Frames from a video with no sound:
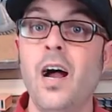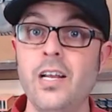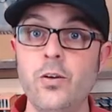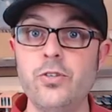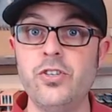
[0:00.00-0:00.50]
I
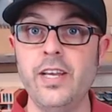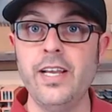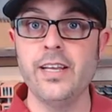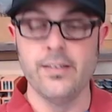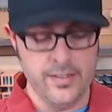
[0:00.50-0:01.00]
know what you're
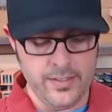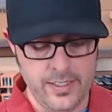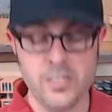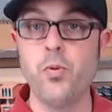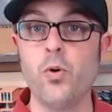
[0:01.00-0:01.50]
thinking,
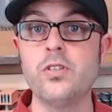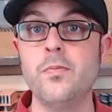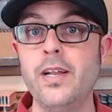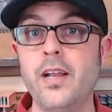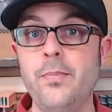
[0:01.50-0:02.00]
6 ports
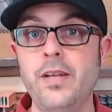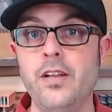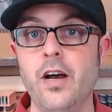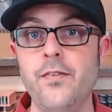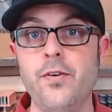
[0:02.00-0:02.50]
might not be
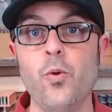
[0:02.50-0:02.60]
enough.